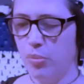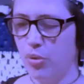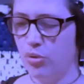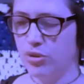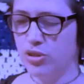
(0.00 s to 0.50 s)

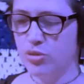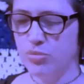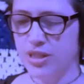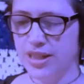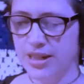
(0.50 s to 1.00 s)
But
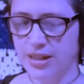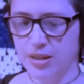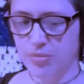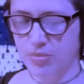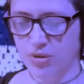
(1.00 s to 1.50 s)

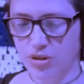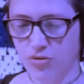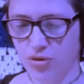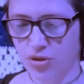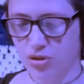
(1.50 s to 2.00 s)
sometimes
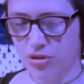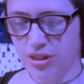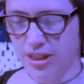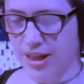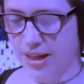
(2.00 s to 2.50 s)
you've just got
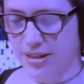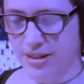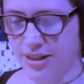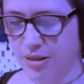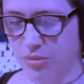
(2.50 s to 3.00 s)
to get the
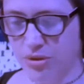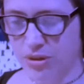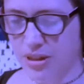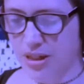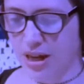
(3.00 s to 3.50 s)

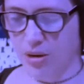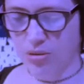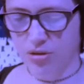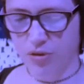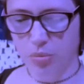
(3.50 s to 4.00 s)
demons
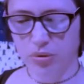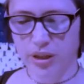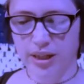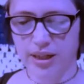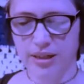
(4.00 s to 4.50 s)
out of your
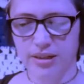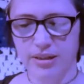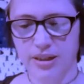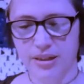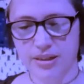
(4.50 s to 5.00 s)
brain
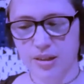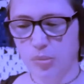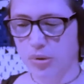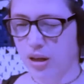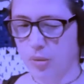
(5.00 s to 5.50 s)
and into the
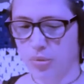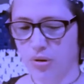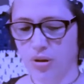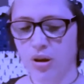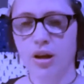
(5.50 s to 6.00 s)

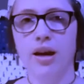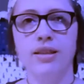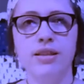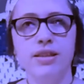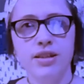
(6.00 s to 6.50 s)
paper,
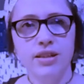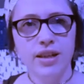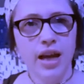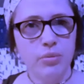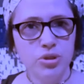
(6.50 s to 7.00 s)
and then you can
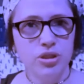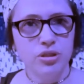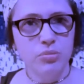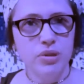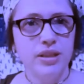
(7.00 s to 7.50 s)
capture
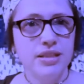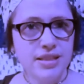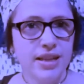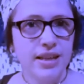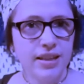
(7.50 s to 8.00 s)
them and they
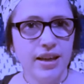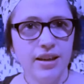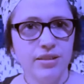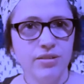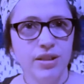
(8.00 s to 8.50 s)
stay
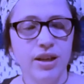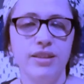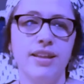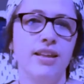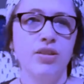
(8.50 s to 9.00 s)
there,
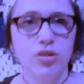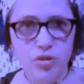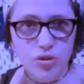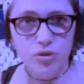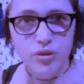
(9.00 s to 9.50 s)
and then they
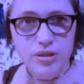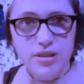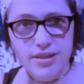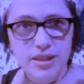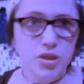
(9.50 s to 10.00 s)
don't
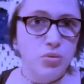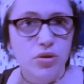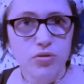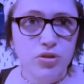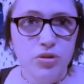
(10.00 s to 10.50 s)
send you
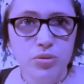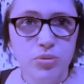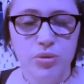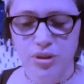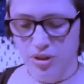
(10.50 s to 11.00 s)
off to do
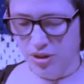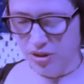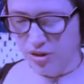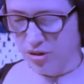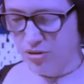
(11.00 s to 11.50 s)

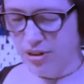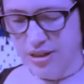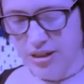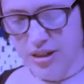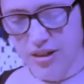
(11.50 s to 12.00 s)

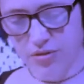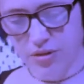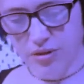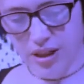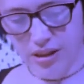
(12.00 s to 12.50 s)
crazy
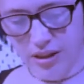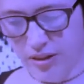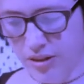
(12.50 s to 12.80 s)
evil killing